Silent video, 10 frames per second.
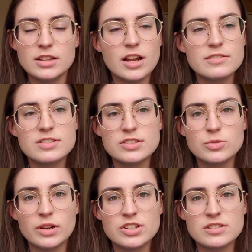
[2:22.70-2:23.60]
of
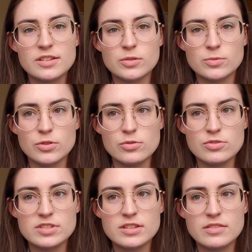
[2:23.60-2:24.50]
situations that
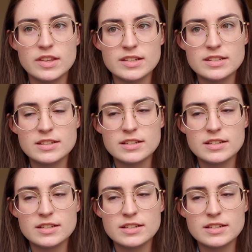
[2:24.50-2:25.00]
arose that